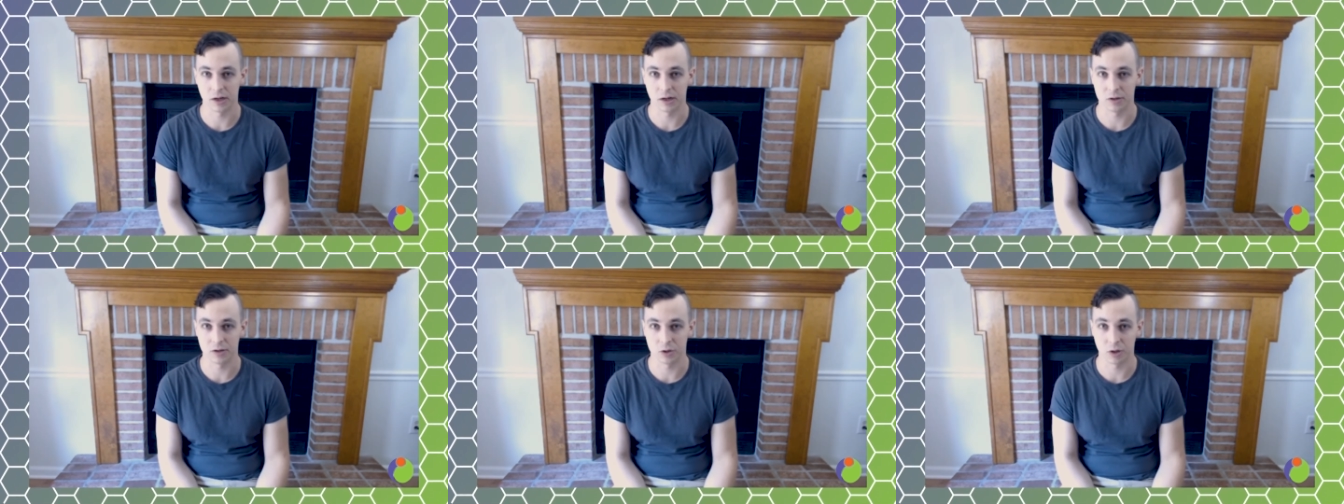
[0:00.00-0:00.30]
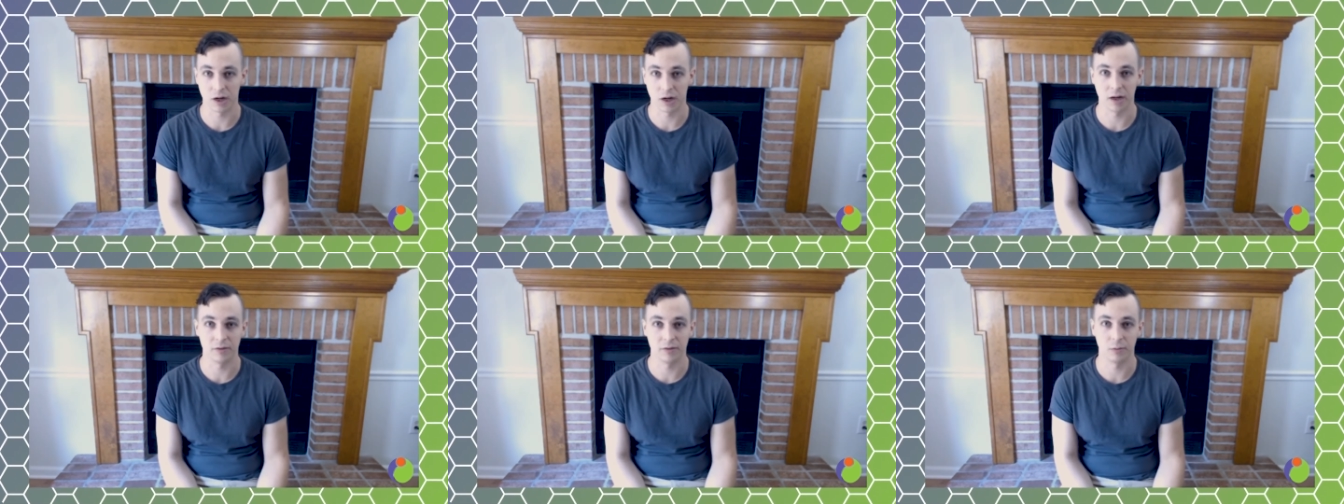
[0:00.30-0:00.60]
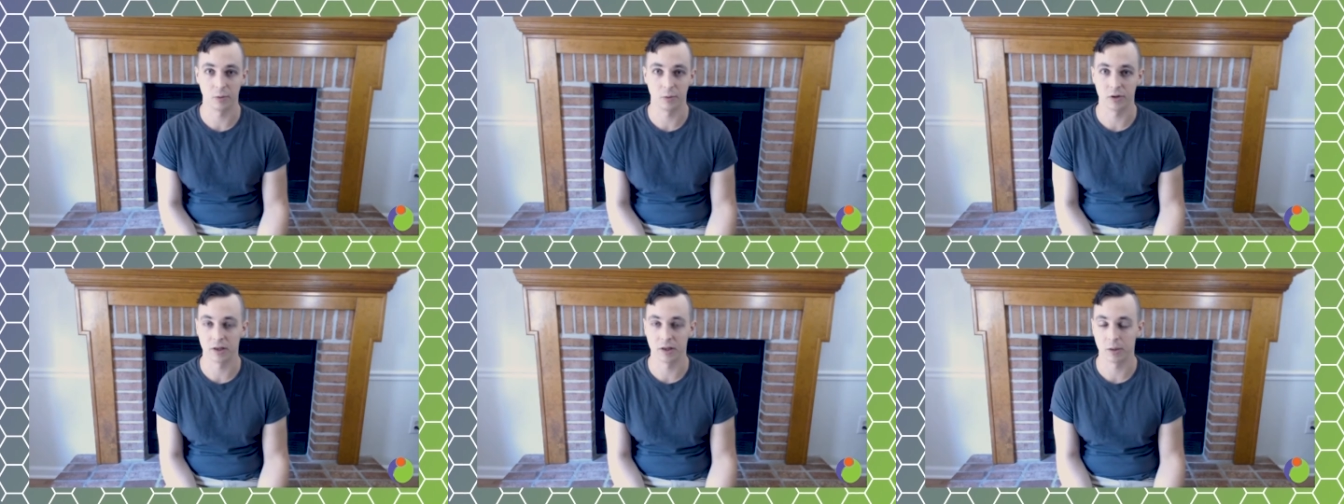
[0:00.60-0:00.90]
kind of
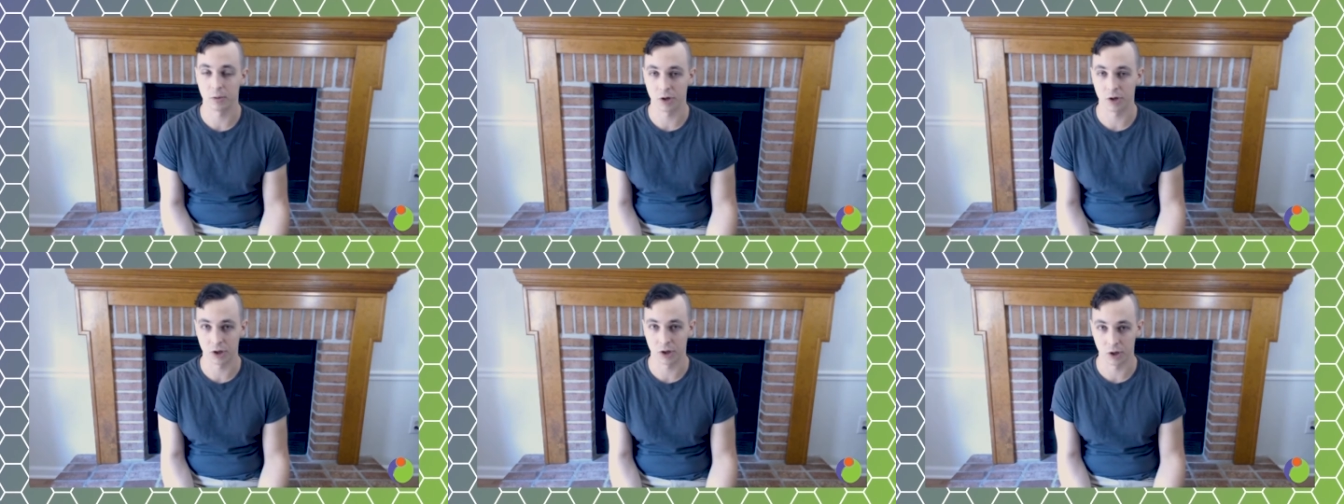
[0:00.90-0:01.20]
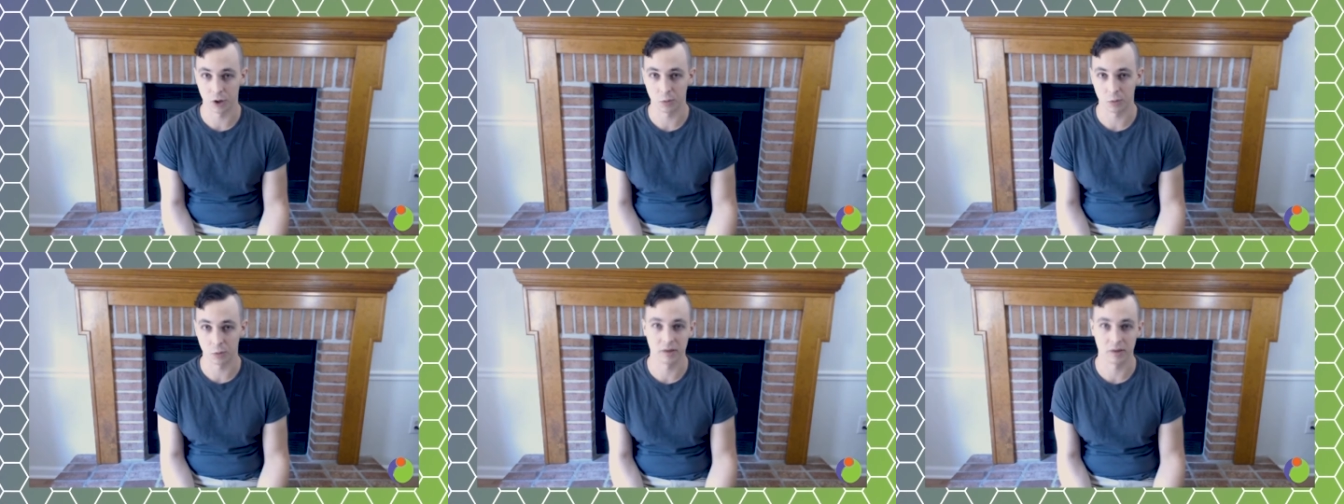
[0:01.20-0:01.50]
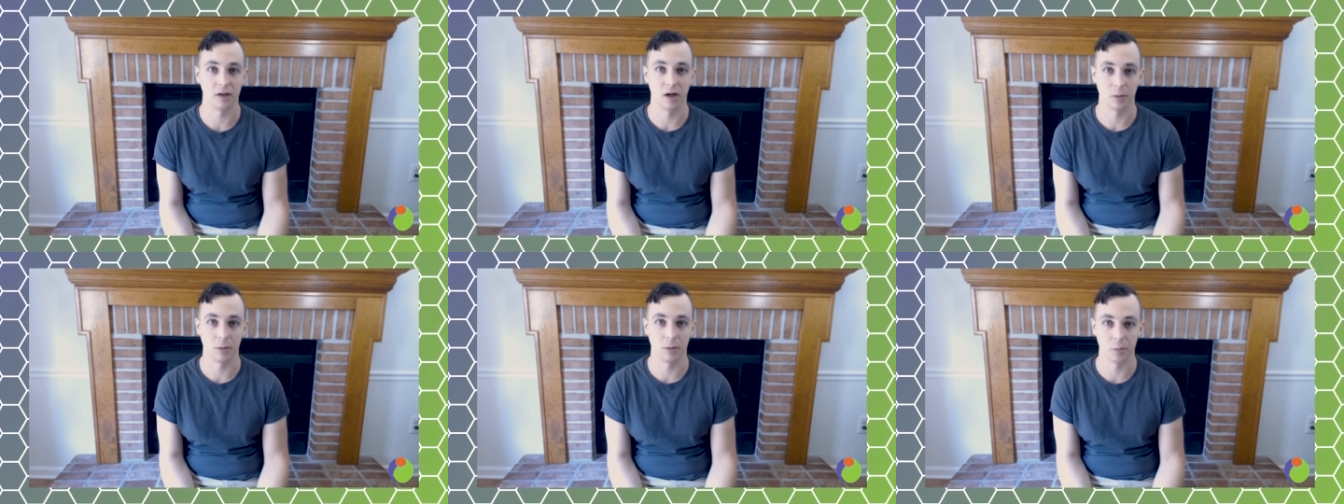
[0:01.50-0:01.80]
drive where they want to go
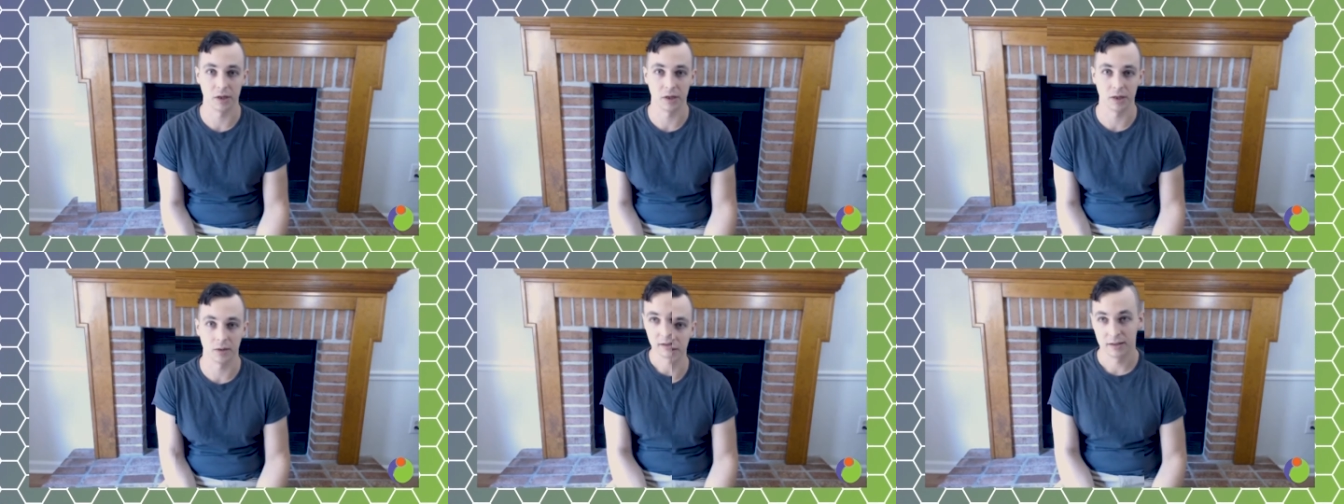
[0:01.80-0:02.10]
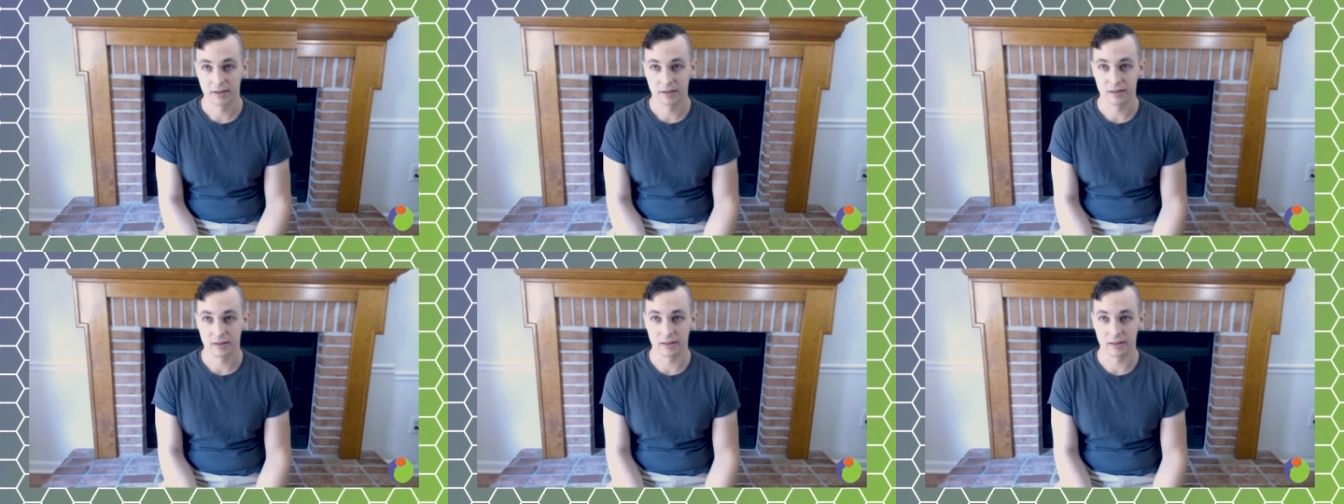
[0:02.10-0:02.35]
with the company.